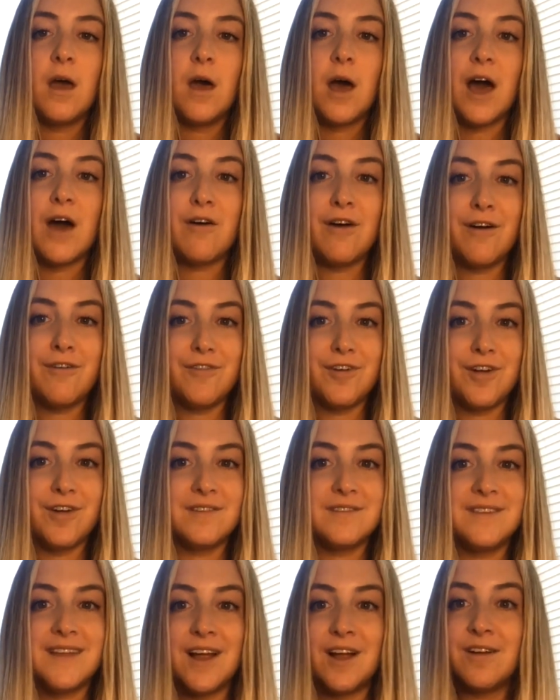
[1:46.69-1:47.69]

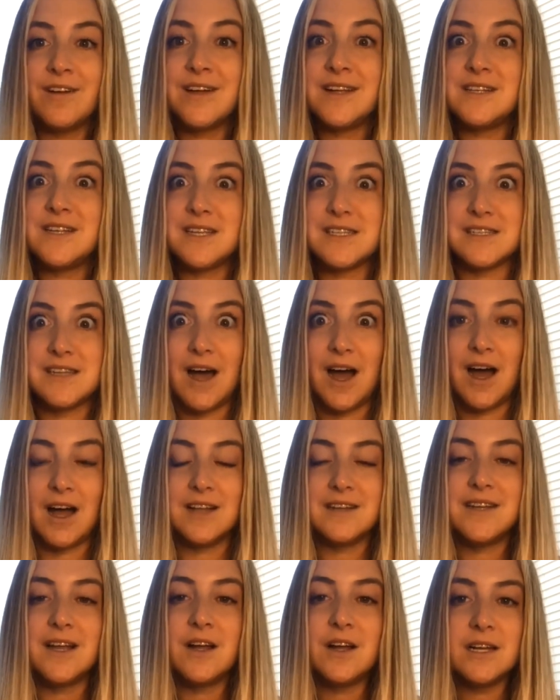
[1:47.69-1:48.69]
However, dairy does
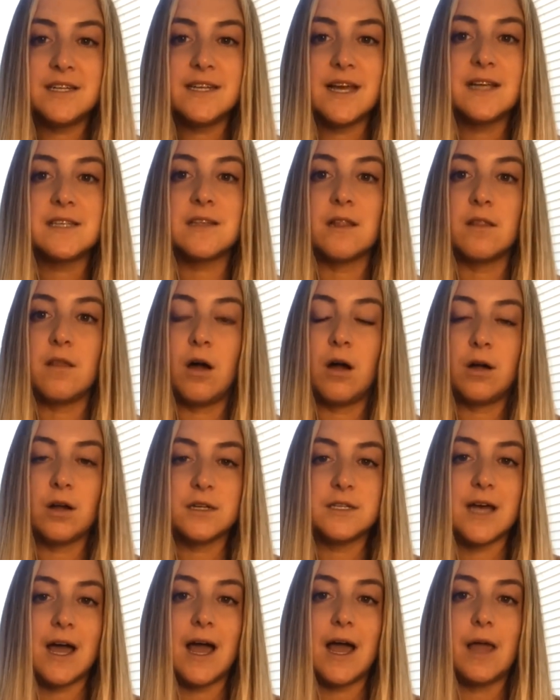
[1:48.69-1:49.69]
not. Dairy takes a longer
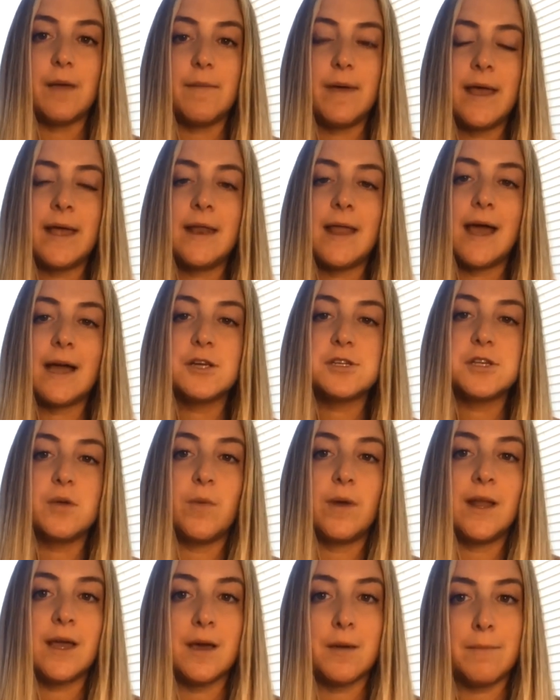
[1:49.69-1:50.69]
time. And actually,
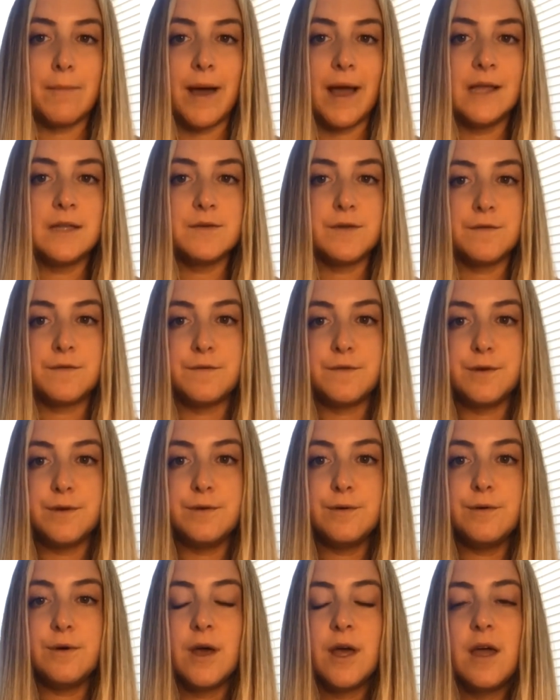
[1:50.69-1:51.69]
when it combines with
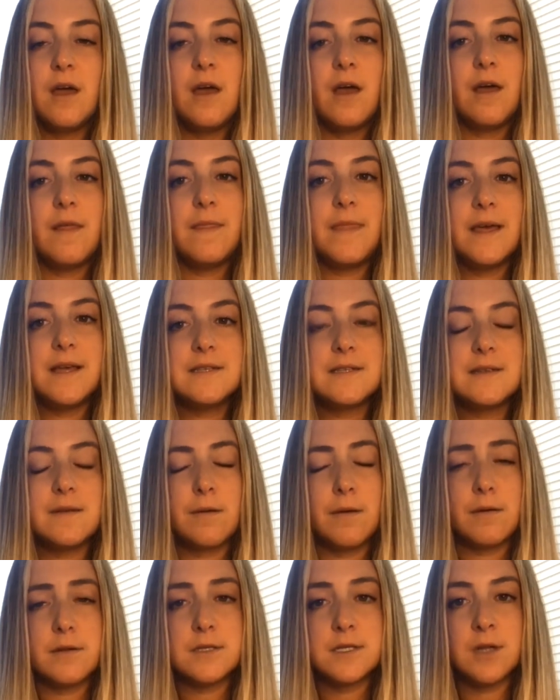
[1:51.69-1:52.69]
fruit,
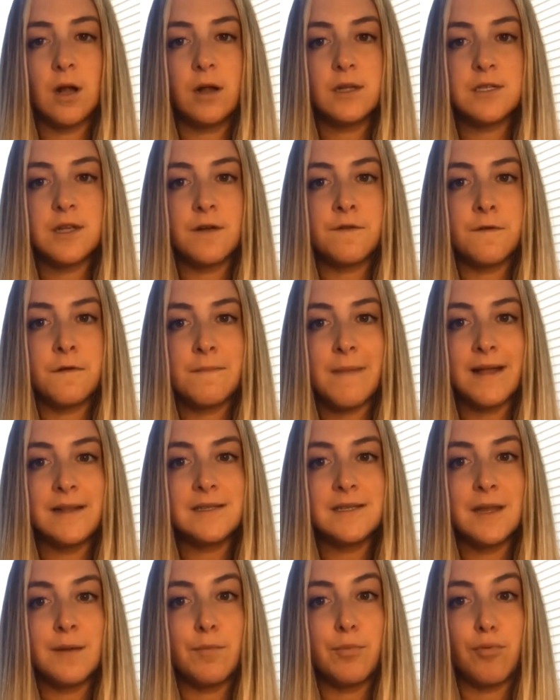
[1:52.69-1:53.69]
this starts a
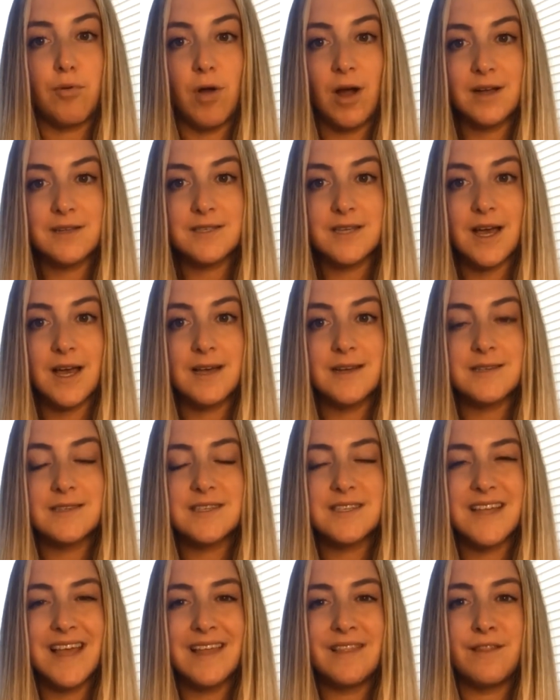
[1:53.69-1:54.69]
fermenting
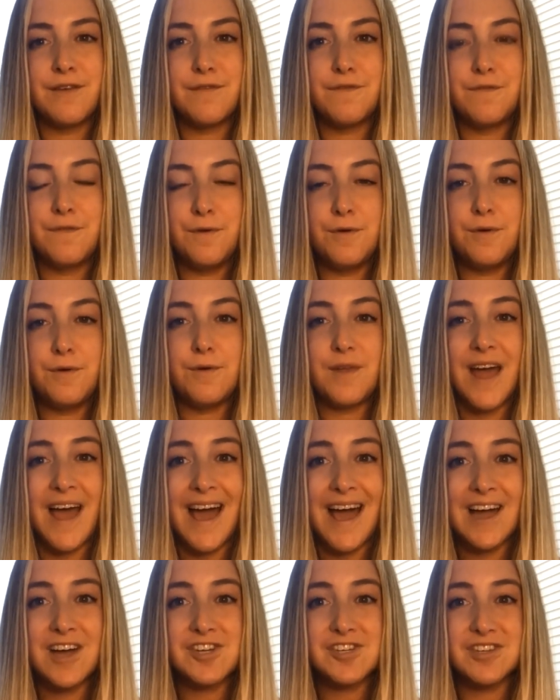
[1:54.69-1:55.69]
process, and the food
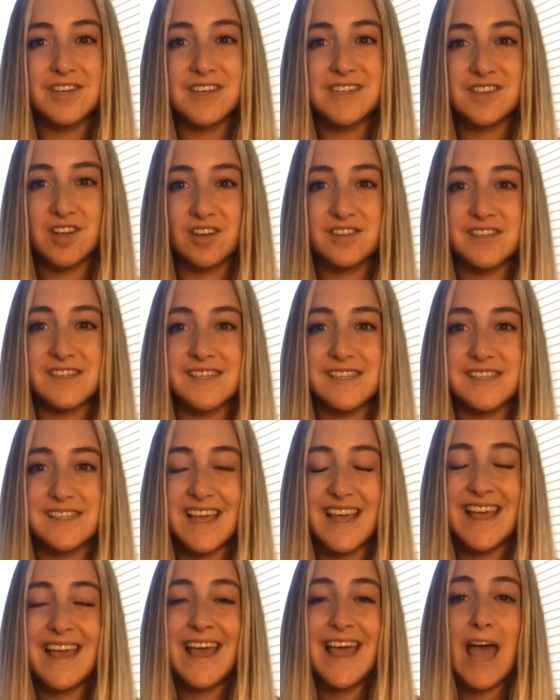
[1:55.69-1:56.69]
actually starts to
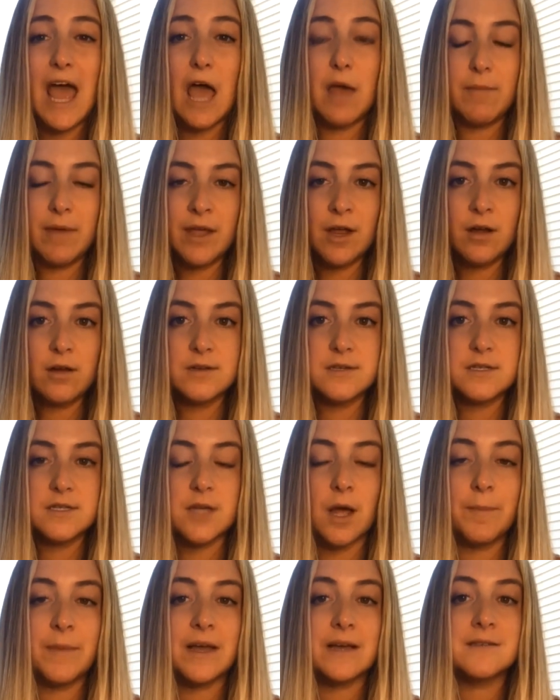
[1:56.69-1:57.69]
sit and make your
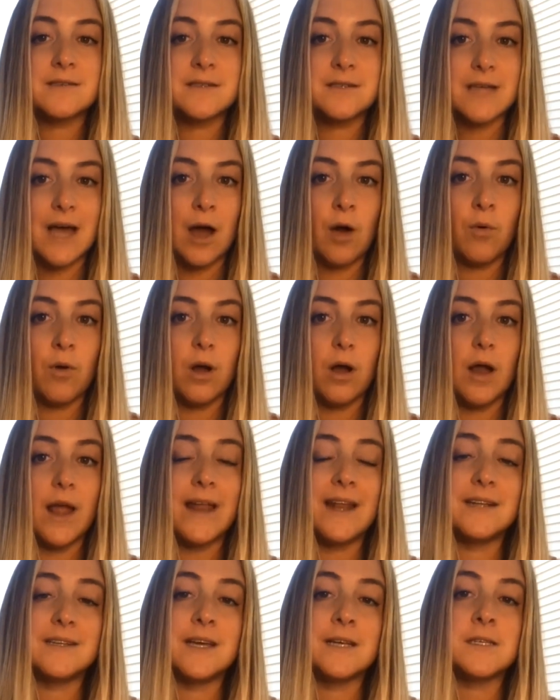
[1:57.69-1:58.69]
stomach sour,
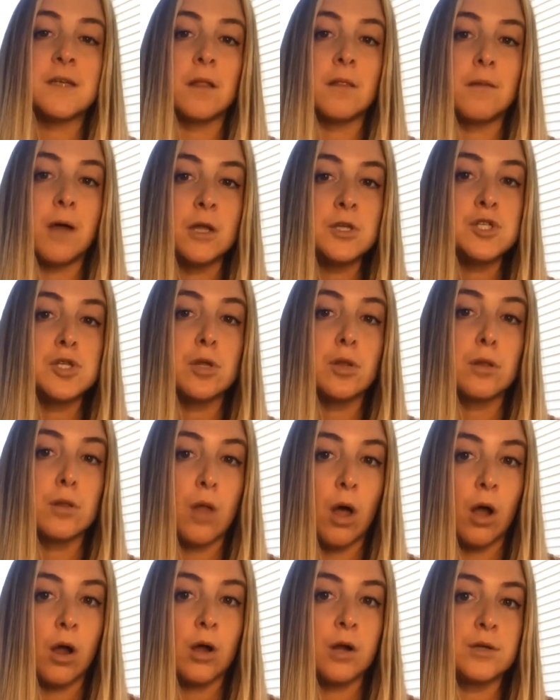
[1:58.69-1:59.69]
and it takes a much
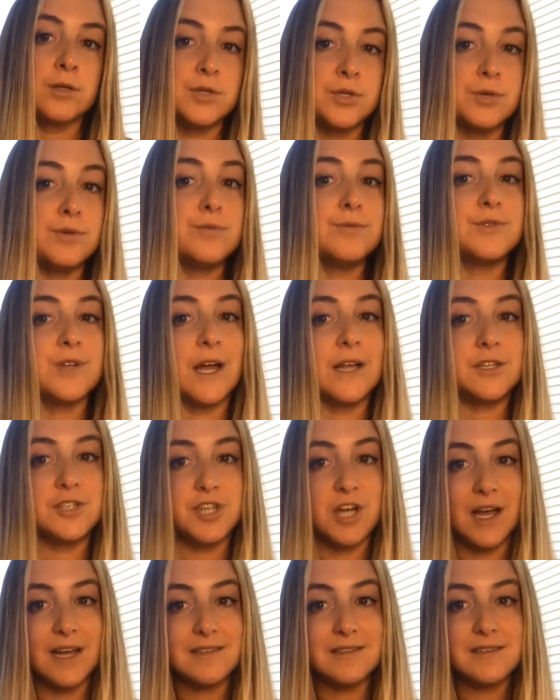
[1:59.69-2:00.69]
longer to
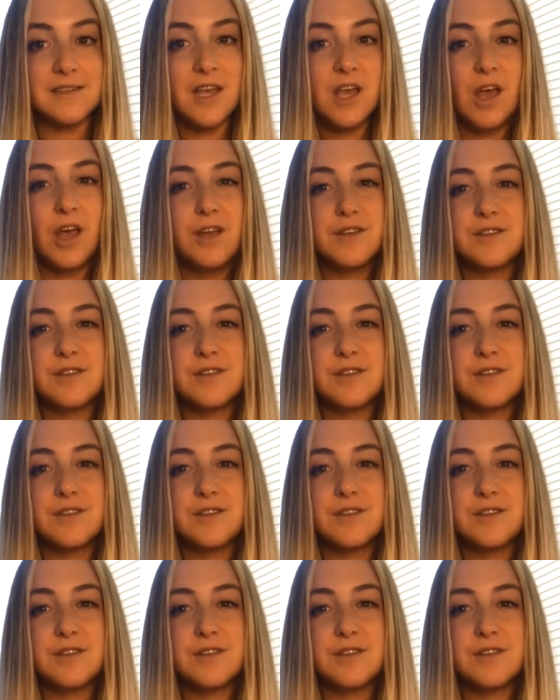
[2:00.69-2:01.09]
digest.